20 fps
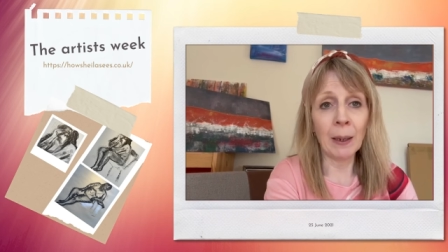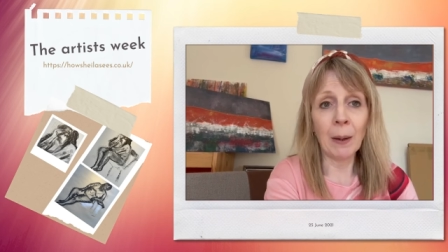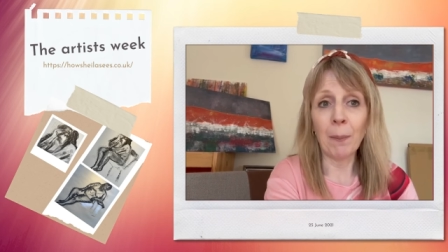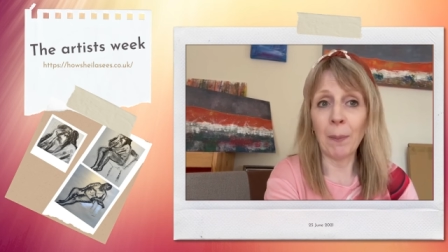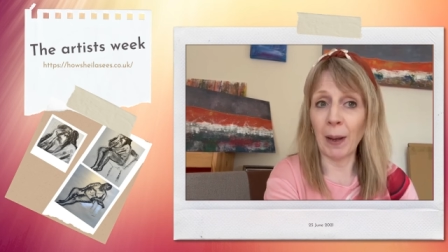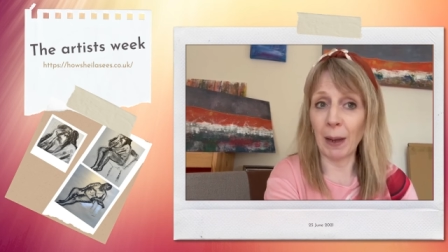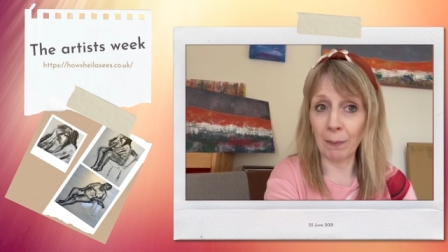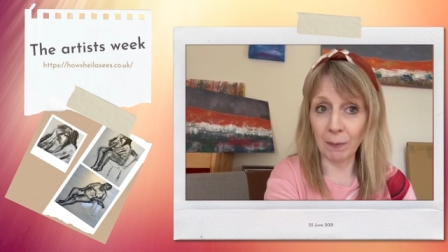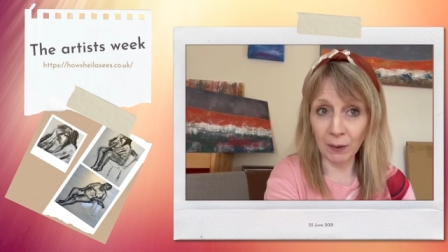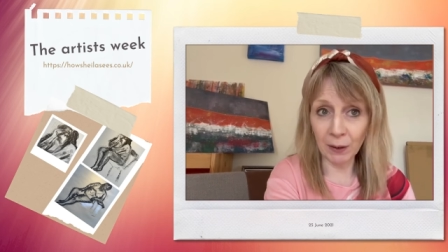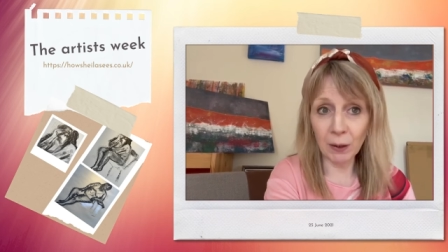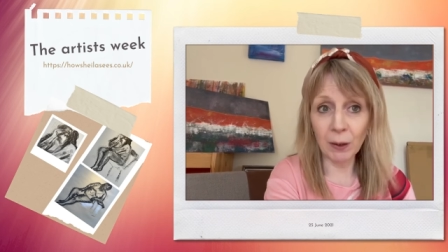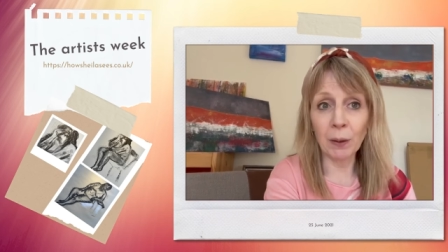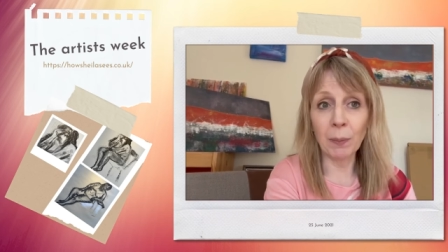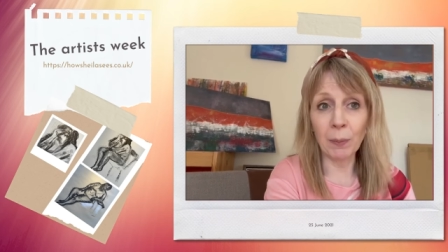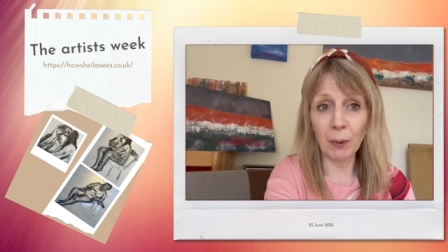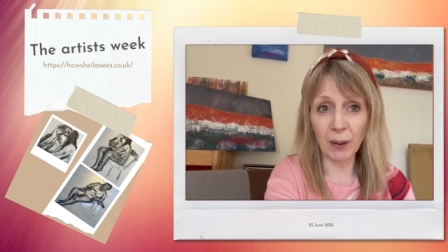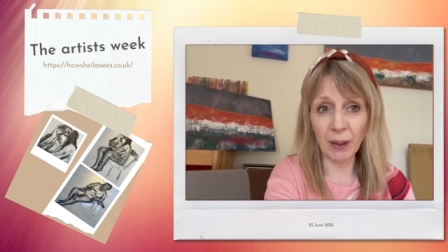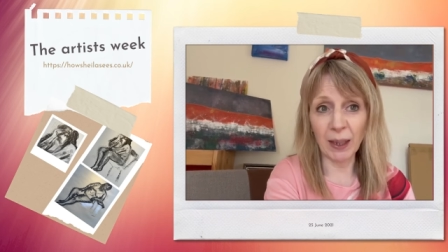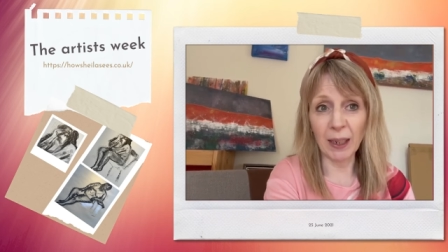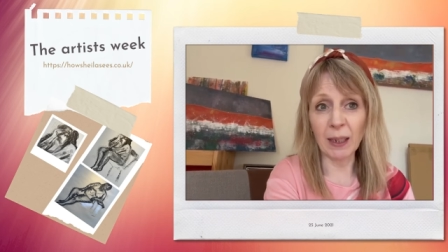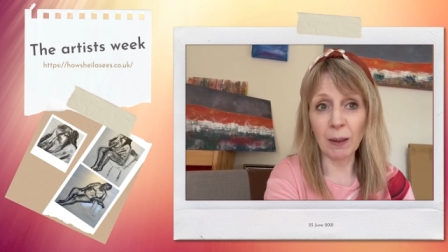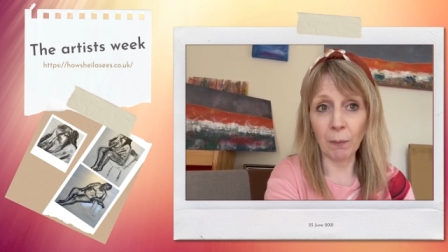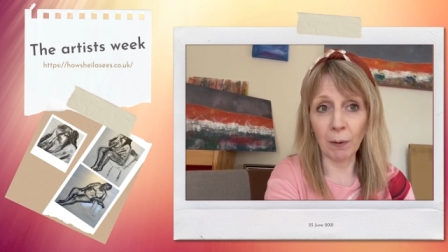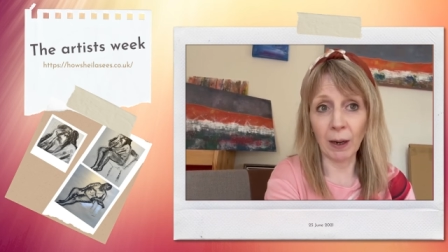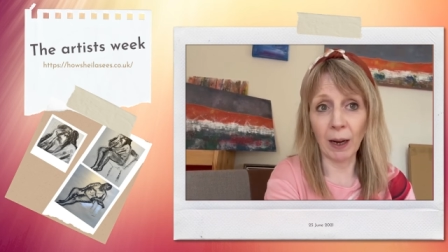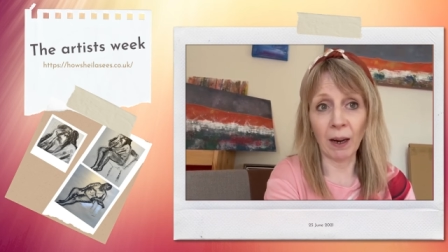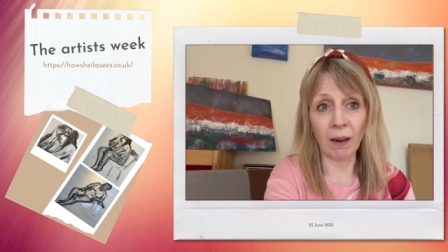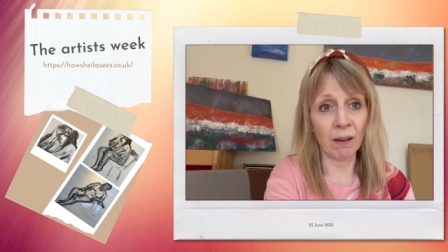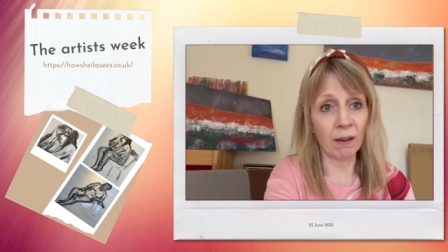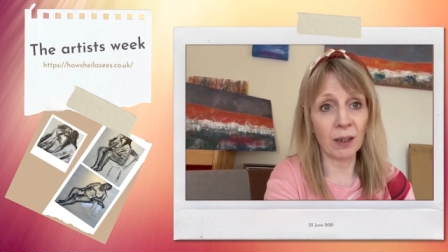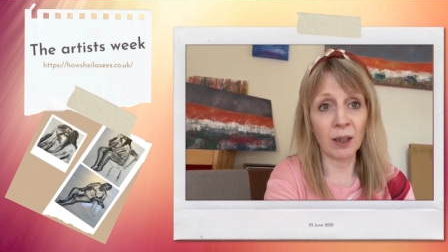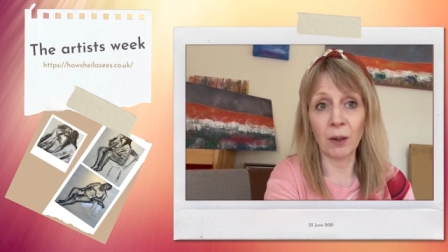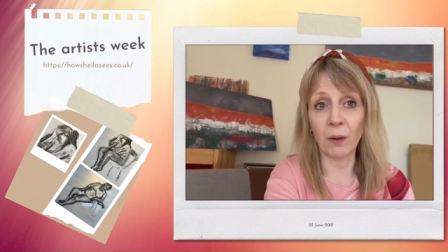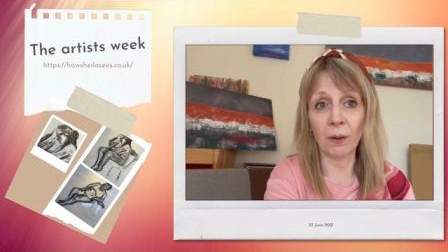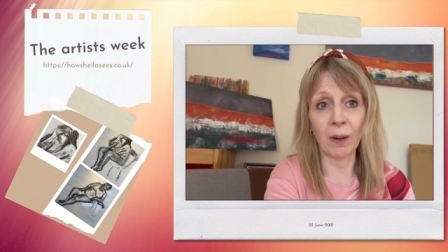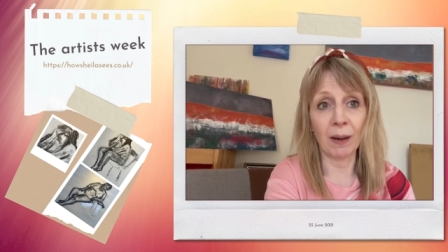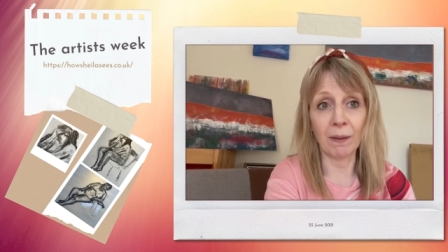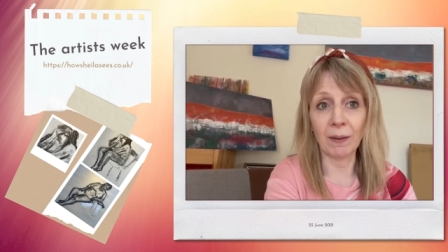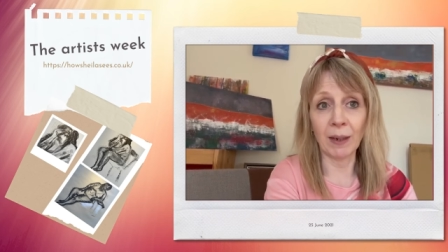But I'm just going to put this one out because I
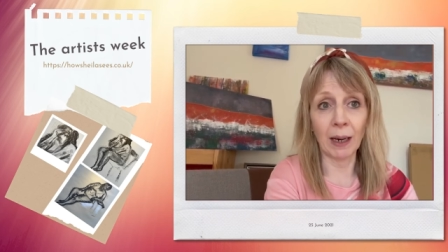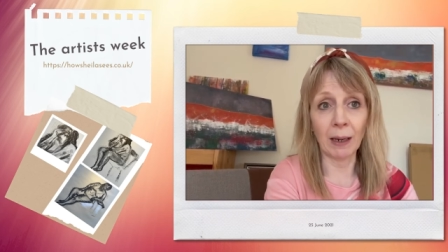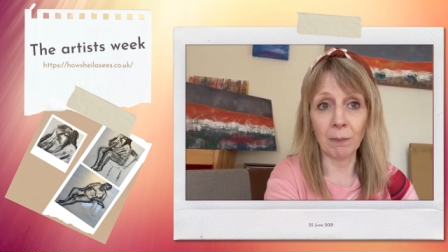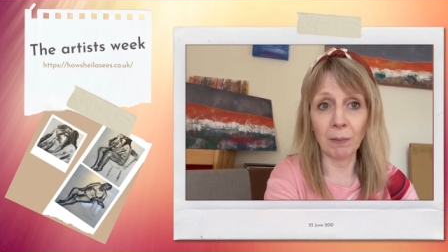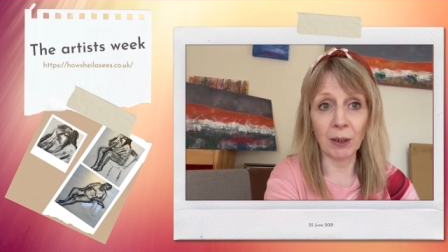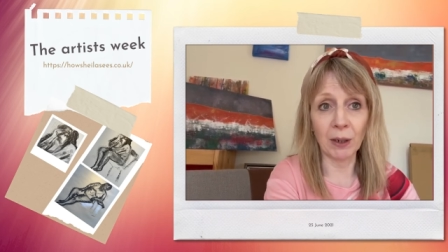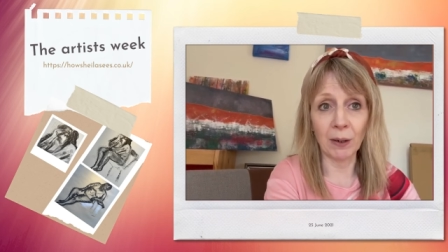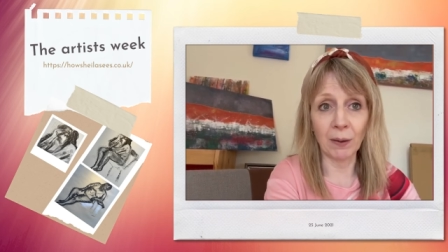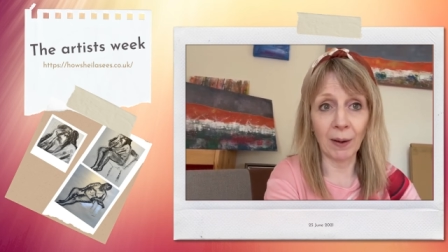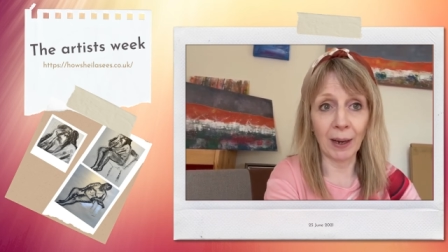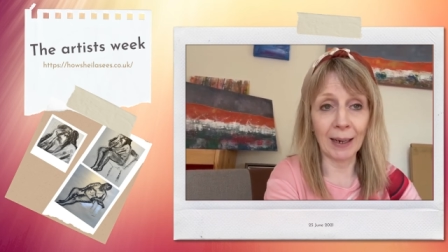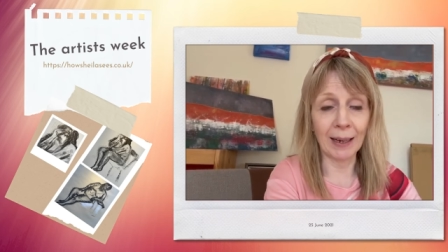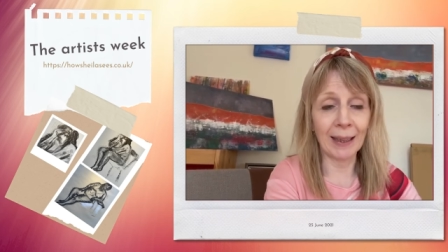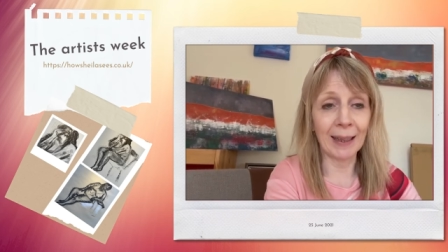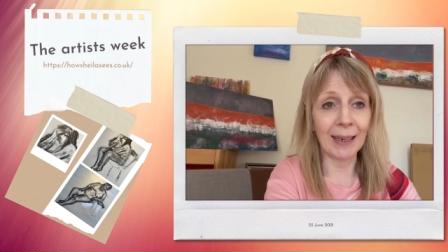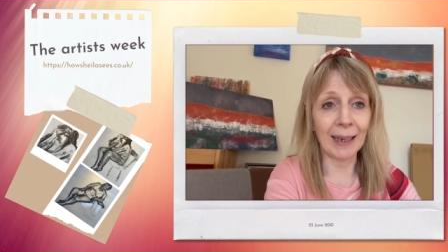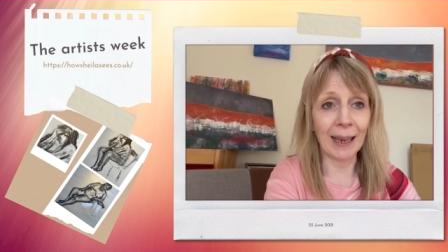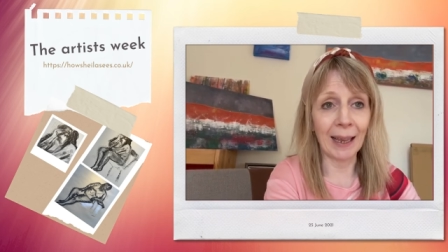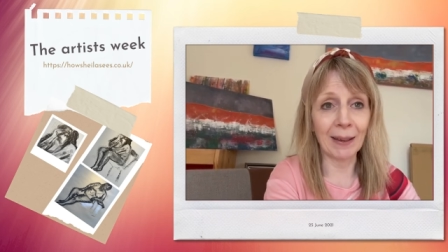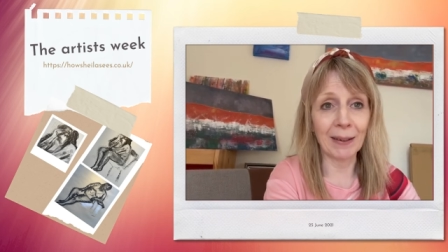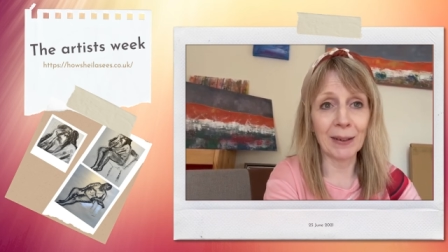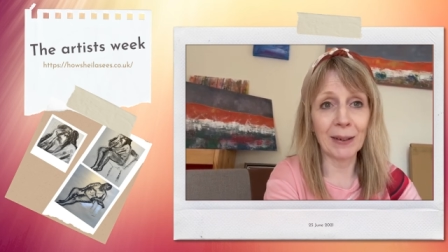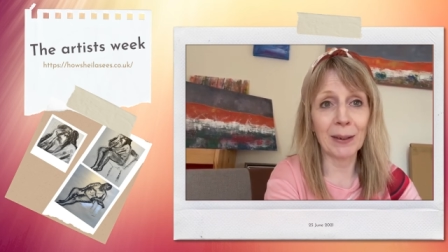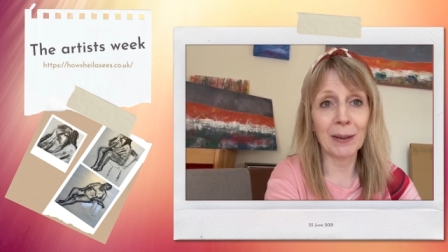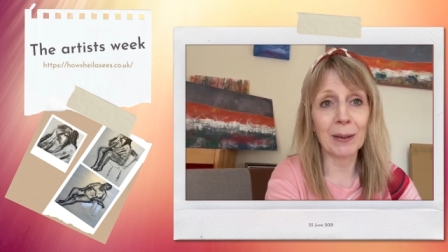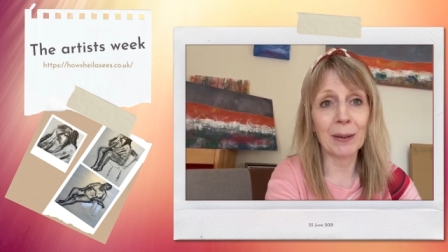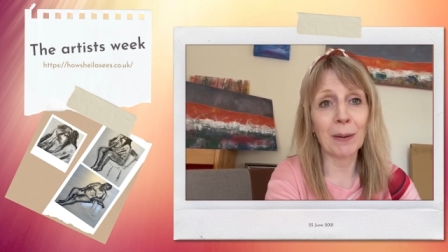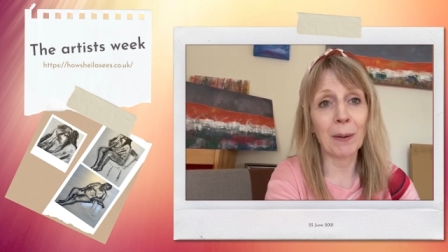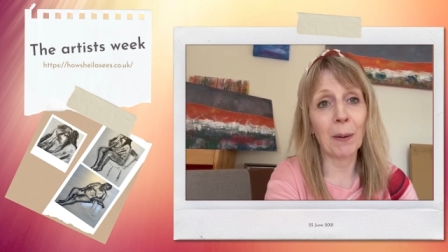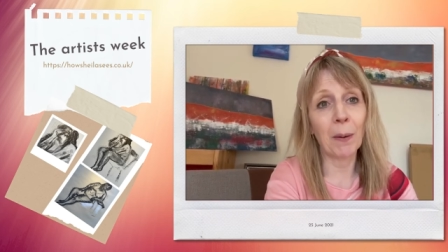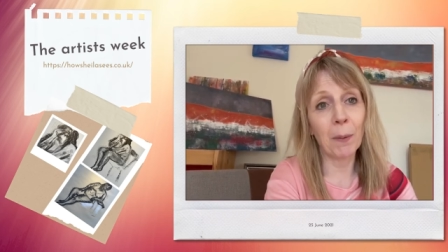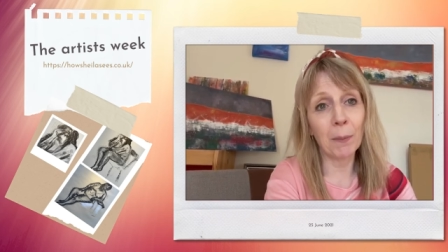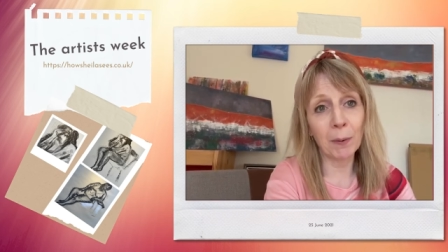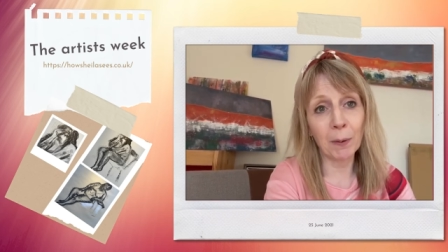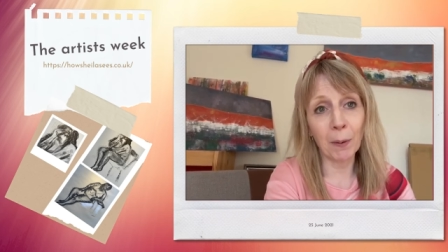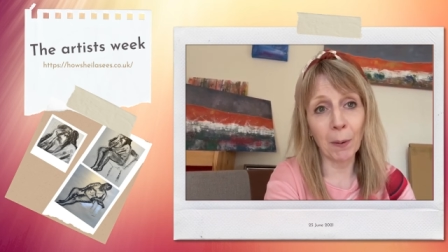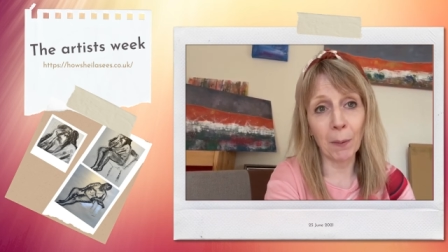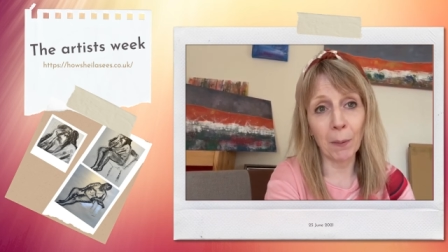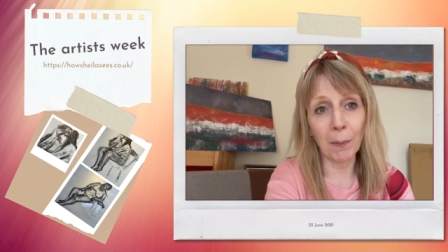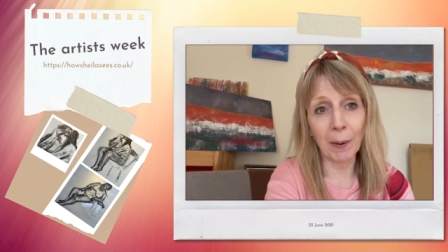don't have time to do anything else. So I hope
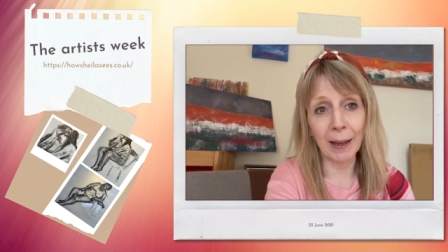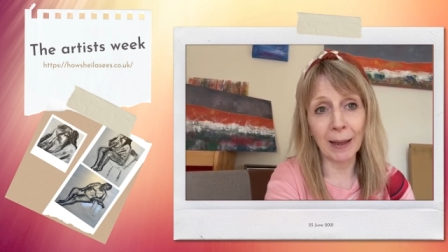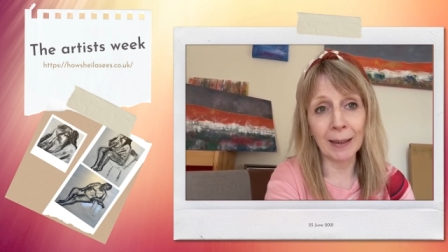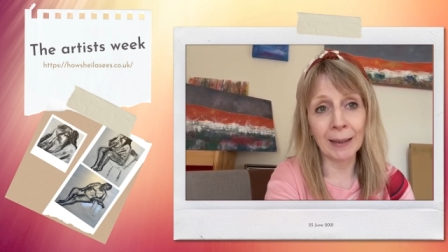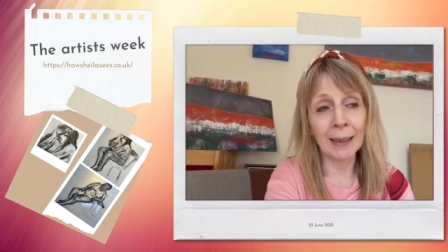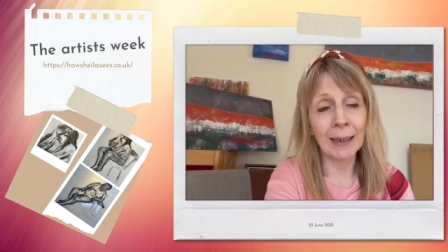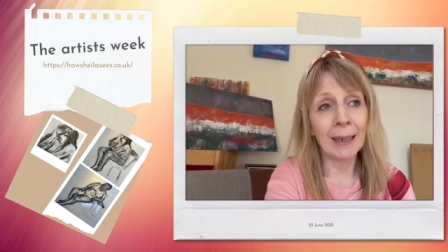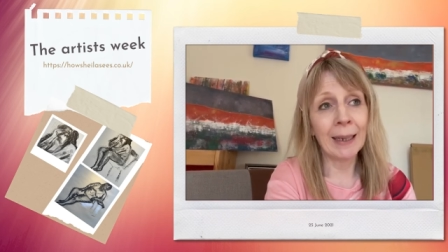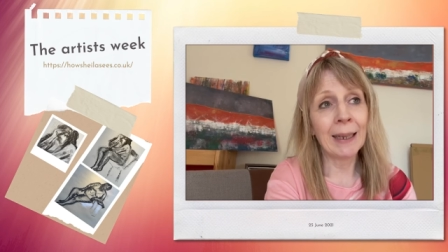you're all well.